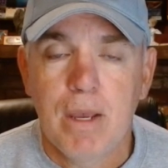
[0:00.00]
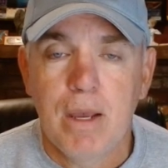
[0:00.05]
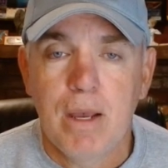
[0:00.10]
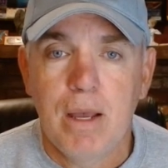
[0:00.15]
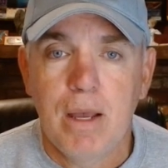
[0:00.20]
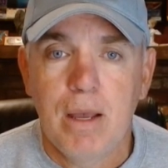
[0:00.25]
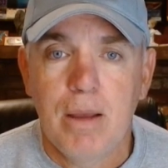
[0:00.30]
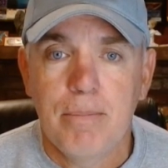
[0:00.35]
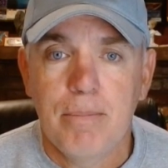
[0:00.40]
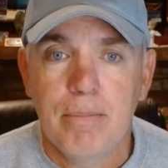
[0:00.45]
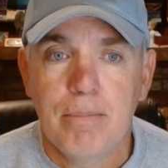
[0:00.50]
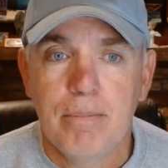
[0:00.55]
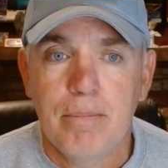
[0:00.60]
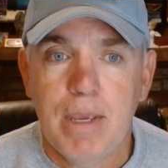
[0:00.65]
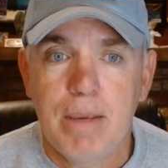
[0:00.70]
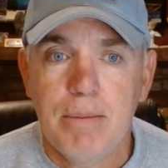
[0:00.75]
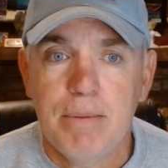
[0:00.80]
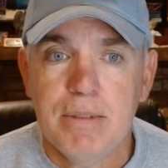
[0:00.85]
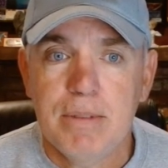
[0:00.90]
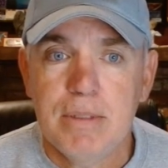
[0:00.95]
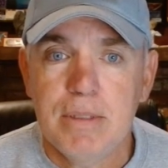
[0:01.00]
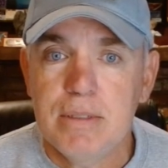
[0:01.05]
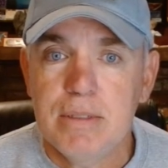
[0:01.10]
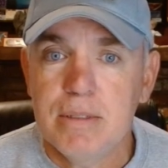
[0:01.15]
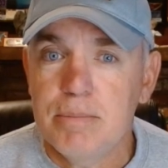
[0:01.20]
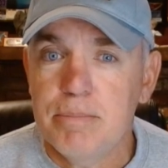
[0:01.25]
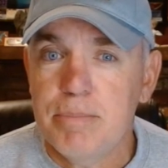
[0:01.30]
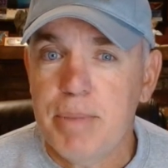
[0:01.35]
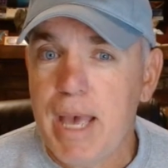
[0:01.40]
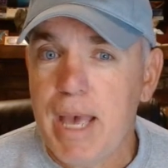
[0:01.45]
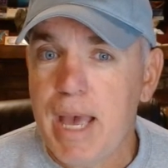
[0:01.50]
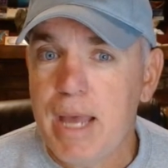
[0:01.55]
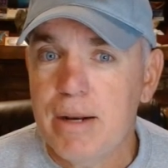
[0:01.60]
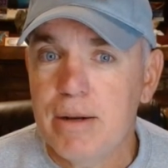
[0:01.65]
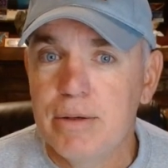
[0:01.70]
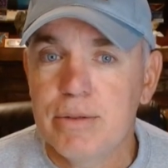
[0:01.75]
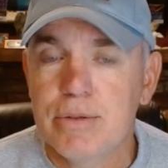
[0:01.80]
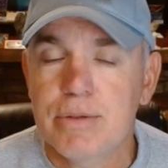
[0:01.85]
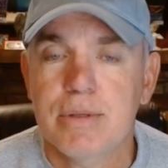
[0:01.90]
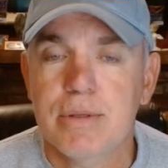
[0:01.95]
um, maybe see some
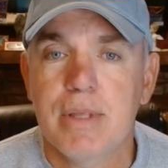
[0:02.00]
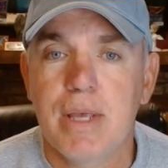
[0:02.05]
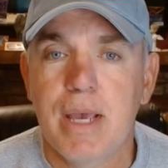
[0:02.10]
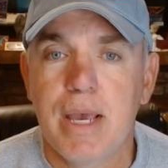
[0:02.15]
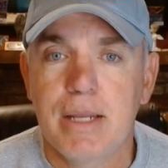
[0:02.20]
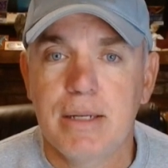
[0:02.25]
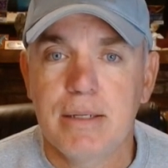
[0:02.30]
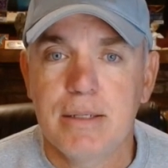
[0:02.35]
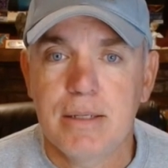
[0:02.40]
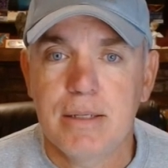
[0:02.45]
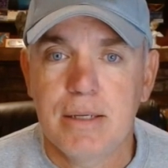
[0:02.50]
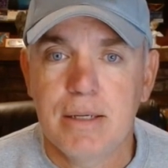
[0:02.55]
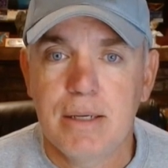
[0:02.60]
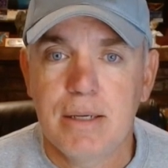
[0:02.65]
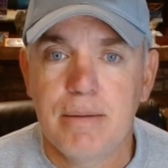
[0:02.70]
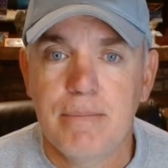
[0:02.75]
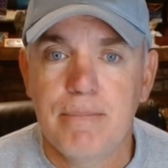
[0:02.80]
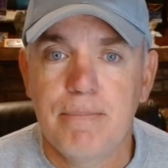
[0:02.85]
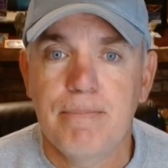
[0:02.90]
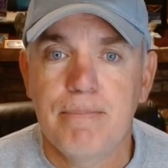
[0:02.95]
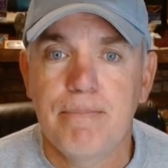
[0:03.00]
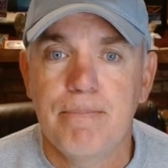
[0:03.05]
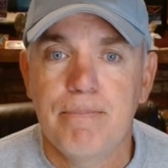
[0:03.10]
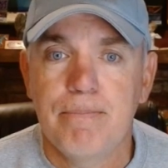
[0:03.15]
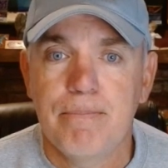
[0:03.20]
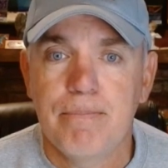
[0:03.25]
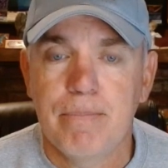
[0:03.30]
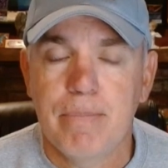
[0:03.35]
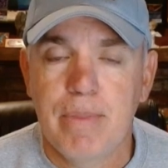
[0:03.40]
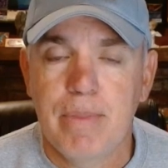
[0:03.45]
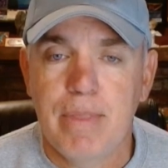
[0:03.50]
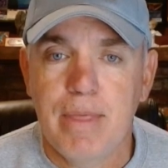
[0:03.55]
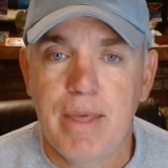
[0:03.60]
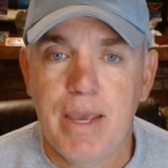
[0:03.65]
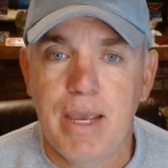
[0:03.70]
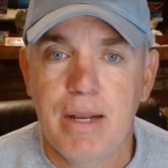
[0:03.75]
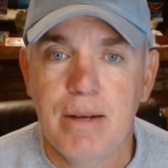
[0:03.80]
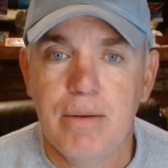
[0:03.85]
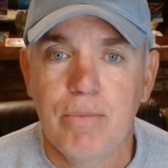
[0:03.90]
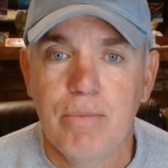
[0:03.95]
patterns that um,
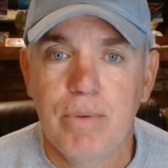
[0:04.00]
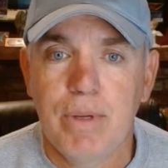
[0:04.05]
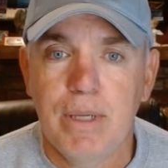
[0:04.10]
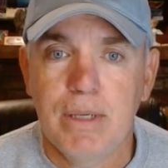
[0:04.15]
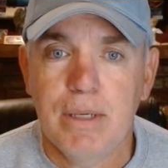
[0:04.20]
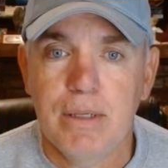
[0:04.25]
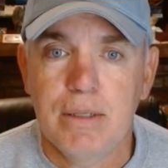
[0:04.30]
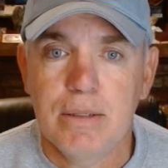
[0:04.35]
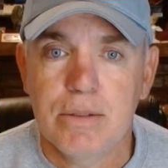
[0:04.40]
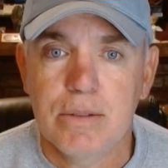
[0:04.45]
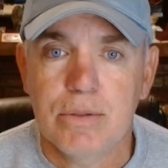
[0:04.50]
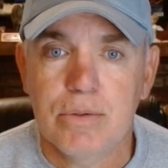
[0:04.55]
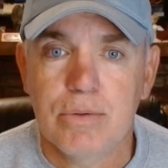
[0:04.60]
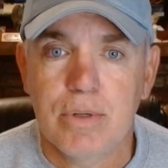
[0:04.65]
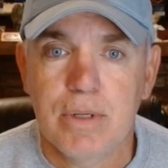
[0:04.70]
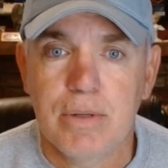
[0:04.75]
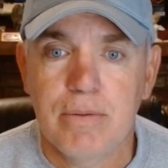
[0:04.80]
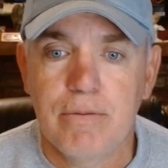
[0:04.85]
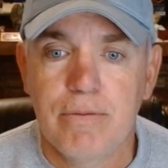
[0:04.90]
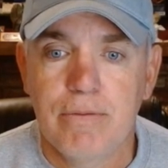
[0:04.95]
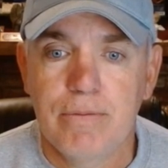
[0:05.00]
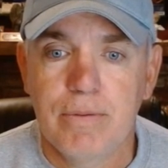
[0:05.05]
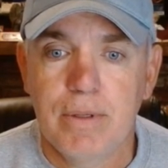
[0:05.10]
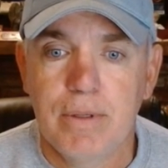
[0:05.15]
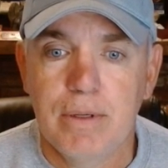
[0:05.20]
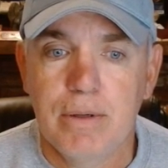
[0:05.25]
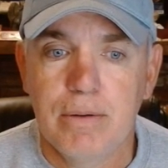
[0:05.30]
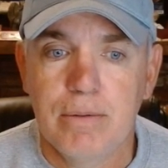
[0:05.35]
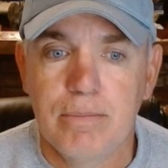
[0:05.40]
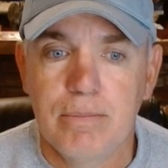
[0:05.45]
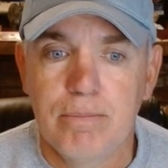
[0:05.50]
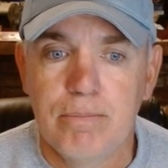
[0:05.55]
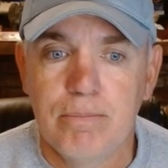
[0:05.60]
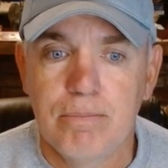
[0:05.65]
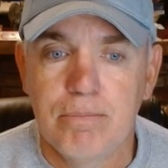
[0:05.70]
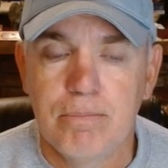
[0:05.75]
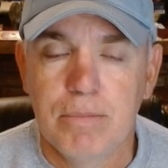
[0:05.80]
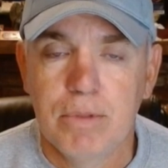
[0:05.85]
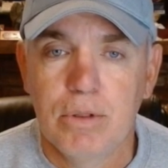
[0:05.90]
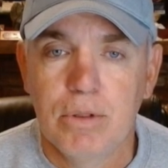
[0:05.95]
that we can sort of, you know,
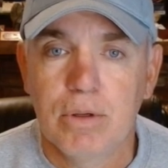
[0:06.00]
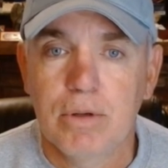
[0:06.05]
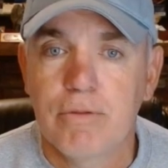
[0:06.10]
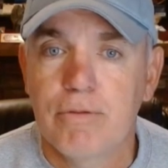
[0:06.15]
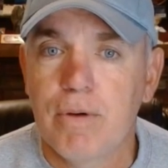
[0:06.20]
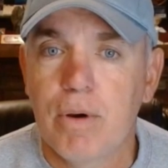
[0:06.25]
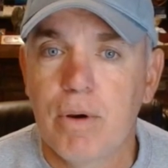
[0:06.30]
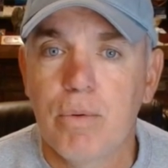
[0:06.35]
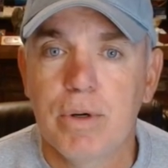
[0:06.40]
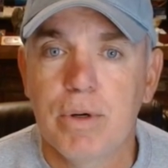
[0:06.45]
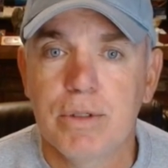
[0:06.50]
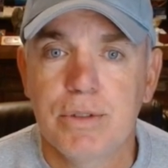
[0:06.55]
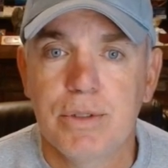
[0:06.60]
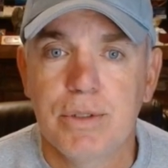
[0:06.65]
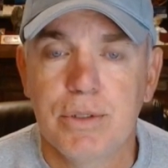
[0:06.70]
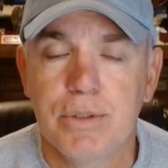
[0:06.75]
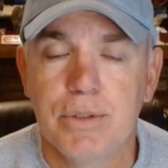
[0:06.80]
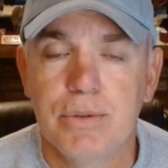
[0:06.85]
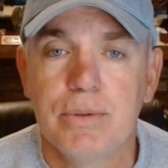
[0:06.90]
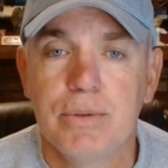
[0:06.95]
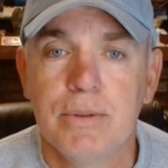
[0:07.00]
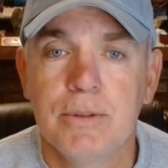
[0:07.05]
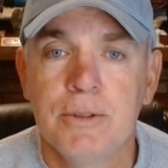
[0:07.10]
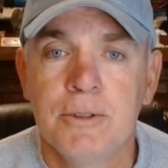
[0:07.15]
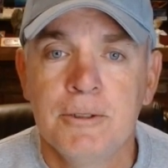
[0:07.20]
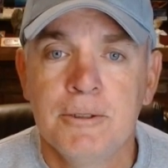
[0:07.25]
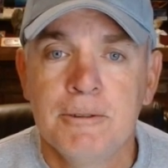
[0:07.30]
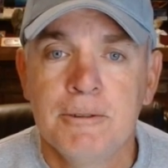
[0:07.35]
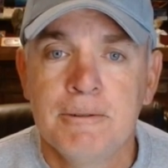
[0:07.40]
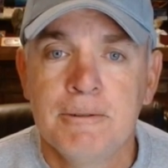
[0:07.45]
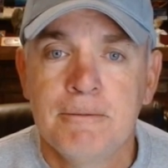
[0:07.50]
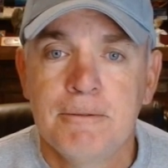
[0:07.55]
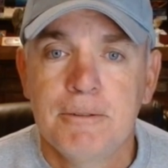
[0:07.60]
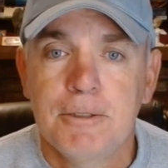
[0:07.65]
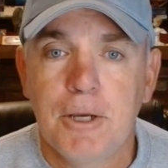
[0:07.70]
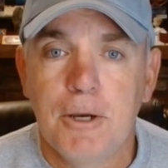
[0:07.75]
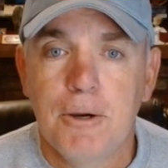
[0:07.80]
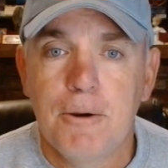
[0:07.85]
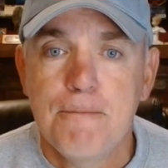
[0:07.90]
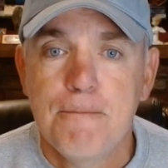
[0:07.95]
look forward to.
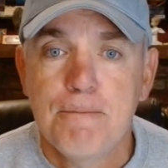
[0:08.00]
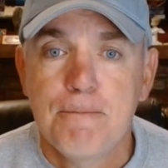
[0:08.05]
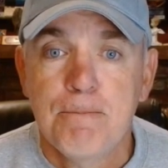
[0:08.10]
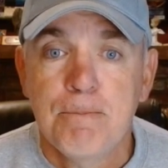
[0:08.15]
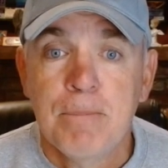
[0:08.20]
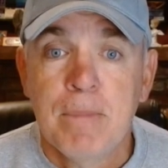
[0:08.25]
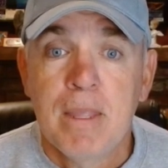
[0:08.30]
So